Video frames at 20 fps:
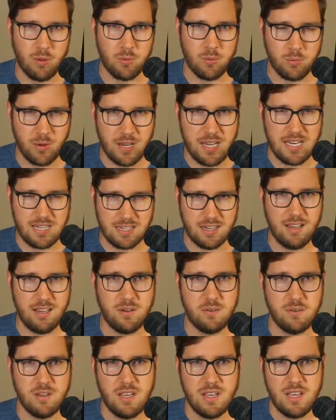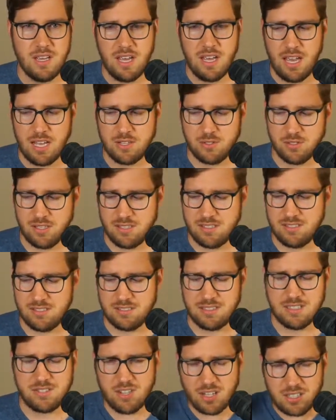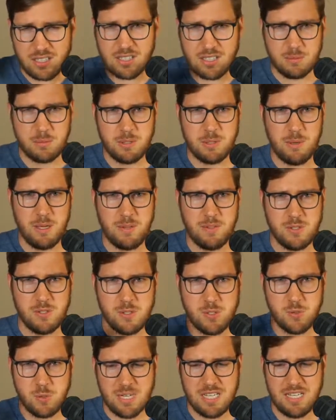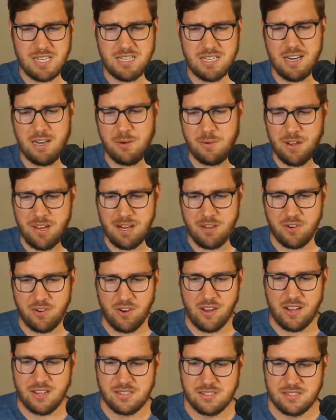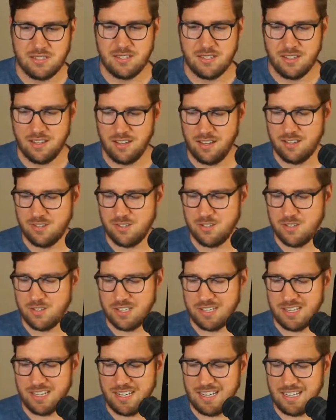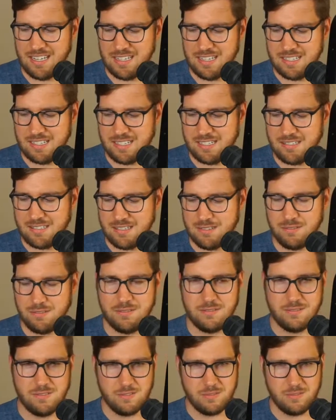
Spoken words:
right now. And so let's talk a little bit about this tweet that I ran across, so you can kind of get a sense of